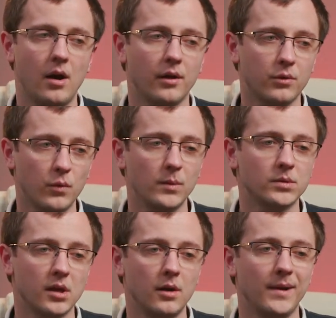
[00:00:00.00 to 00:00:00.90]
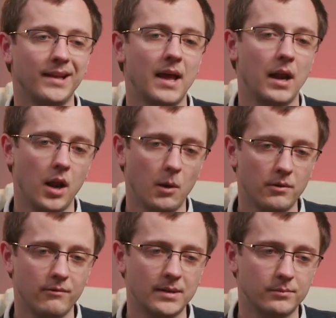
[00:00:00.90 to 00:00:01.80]
I thought it was going to be their lower
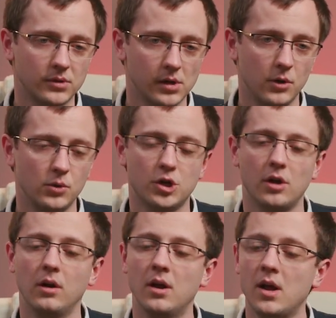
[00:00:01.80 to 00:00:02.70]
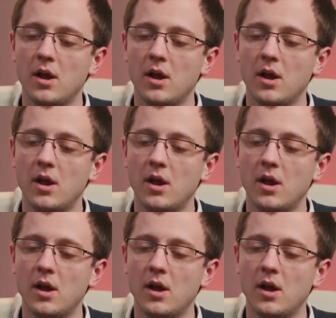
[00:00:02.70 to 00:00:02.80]
resolution,